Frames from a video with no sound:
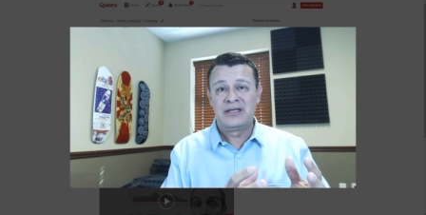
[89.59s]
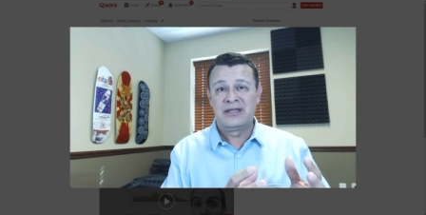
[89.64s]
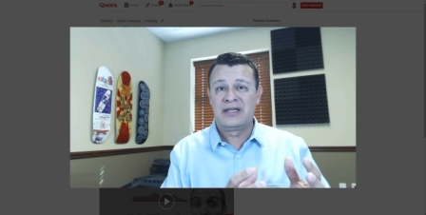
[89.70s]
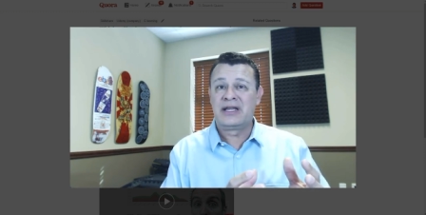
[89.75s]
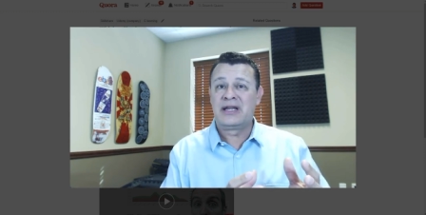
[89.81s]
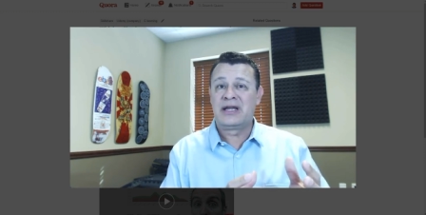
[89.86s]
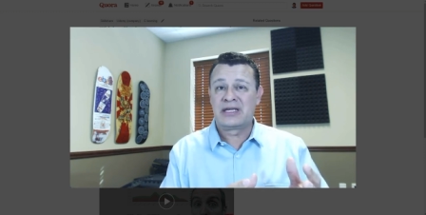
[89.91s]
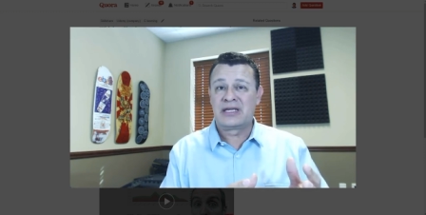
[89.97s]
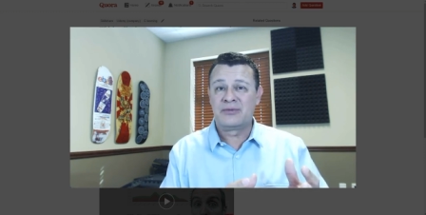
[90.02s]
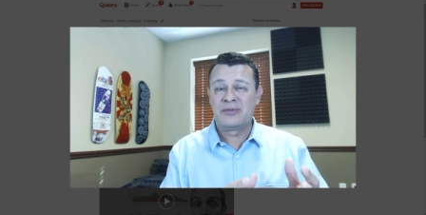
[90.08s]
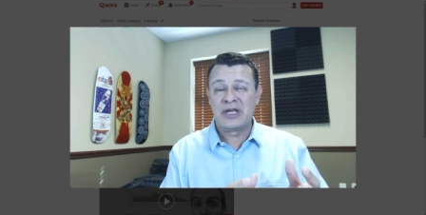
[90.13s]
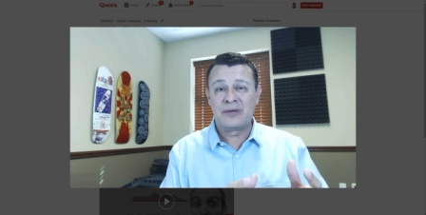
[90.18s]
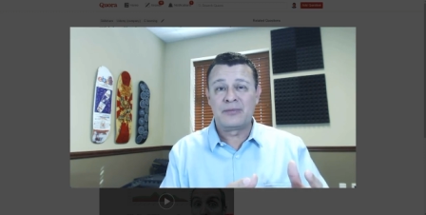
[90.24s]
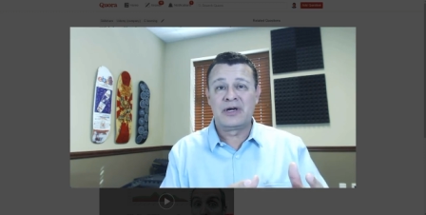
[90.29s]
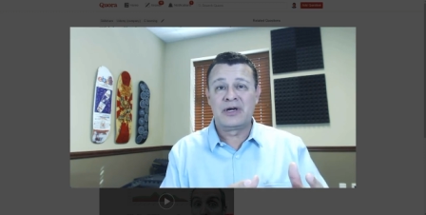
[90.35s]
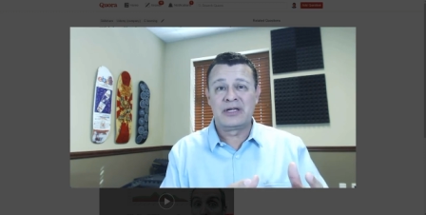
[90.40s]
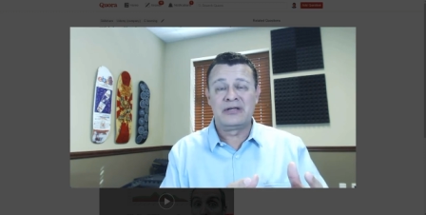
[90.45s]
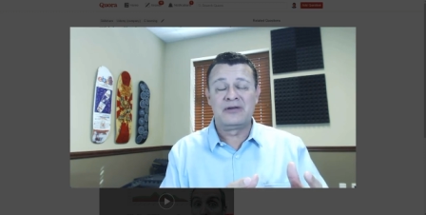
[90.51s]
that I can
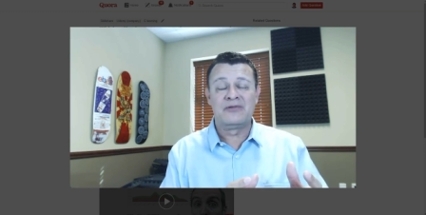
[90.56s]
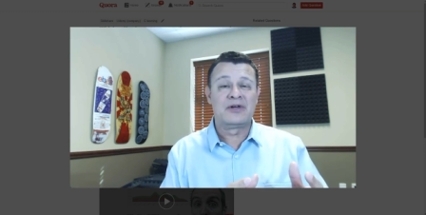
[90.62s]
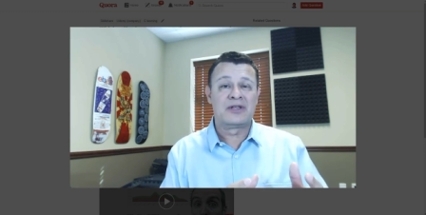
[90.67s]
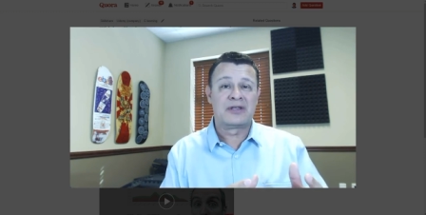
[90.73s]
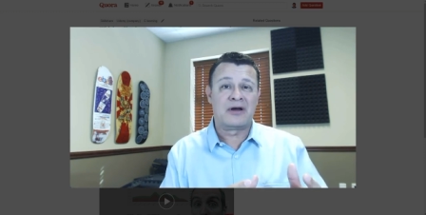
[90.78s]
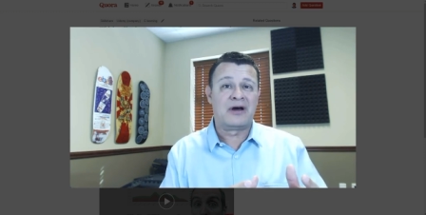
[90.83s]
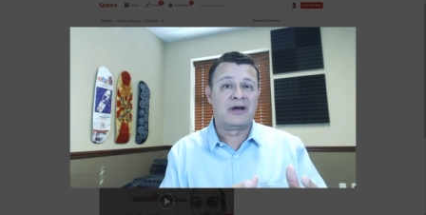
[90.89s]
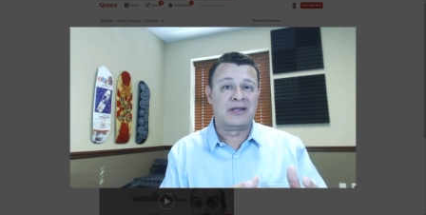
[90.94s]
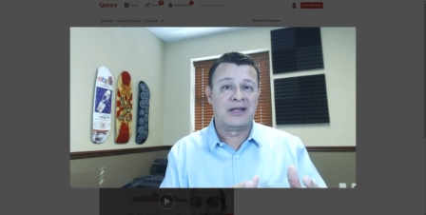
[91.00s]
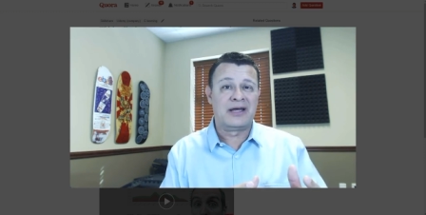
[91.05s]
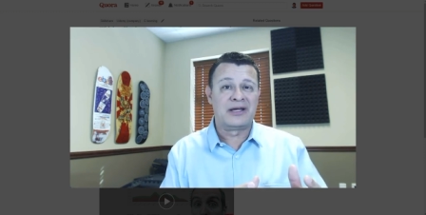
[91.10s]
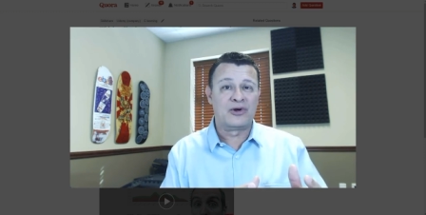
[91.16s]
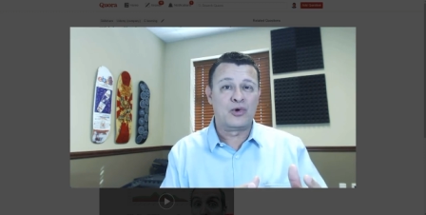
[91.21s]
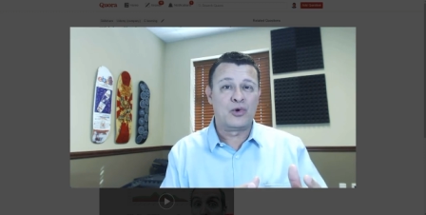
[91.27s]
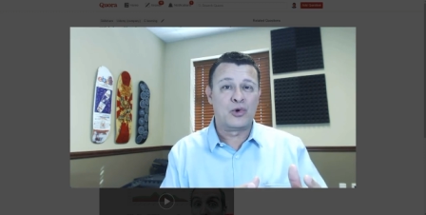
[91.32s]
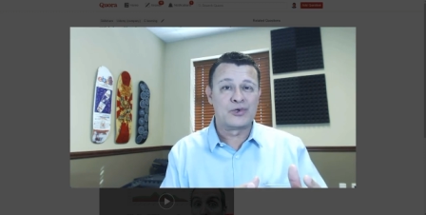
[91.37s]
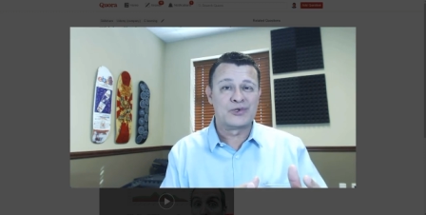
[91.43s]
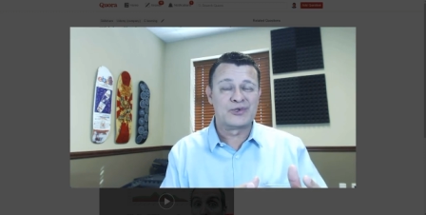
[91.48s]
make money with online
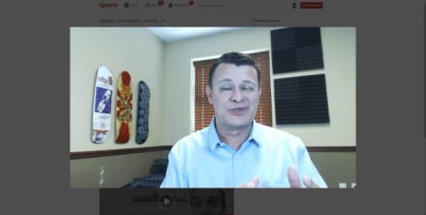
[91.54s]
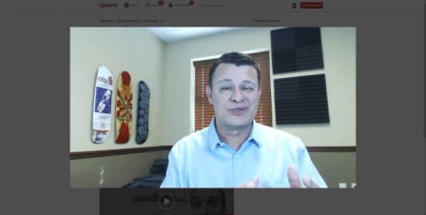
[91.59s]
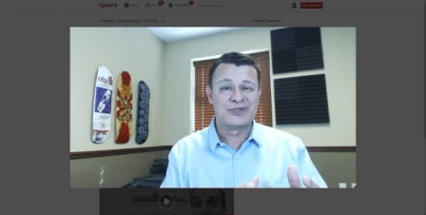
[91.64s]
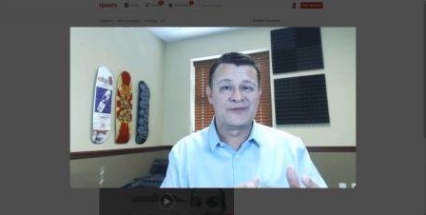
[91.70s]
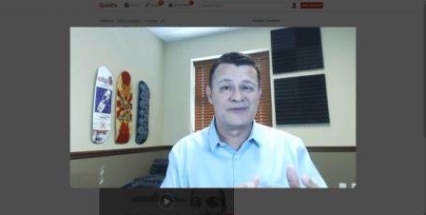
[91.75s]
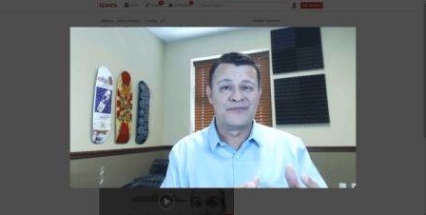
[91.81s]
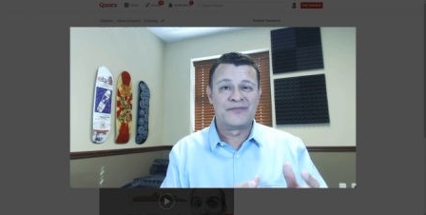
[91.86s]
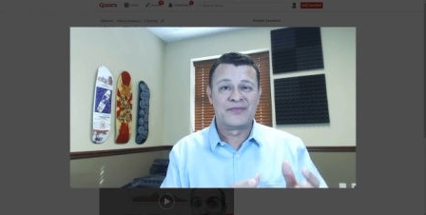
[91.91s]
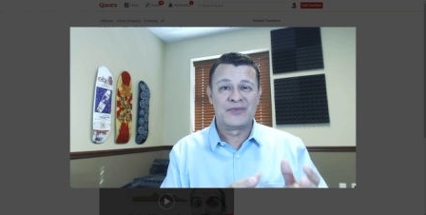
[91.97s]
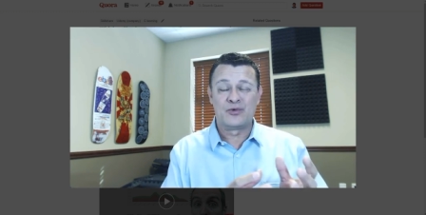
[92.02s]
courses.